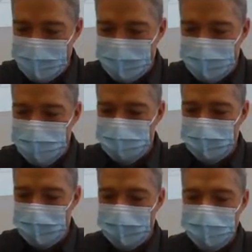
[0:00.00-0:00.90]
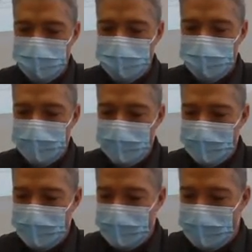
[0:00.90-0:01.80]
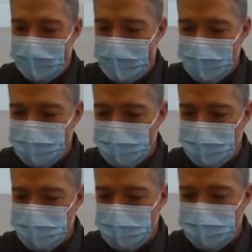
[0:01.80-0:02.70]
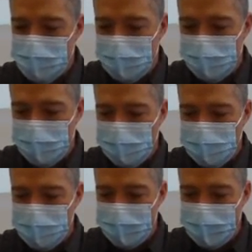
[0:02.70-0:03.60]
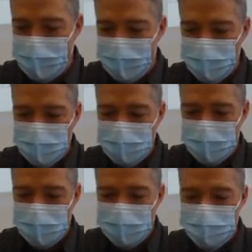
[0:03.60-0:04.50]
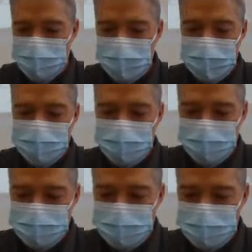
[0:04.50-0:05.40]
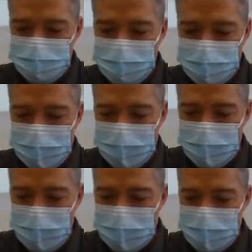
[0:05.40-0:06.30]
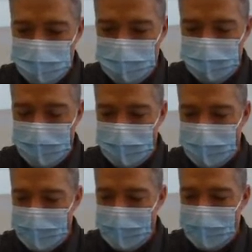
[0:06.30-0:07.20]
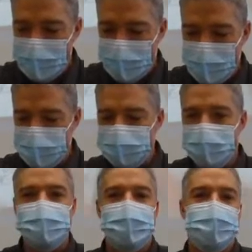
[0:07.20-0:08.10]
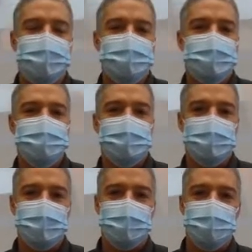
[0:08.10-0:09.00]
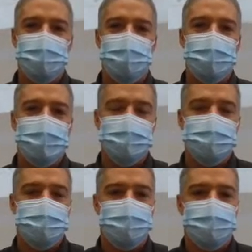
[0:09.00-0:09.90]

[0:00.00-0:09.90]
list B, and I asked you which one's barely older than E, you would tell me it was G. So make sure you've got all 10 letters listed on that Google quiz.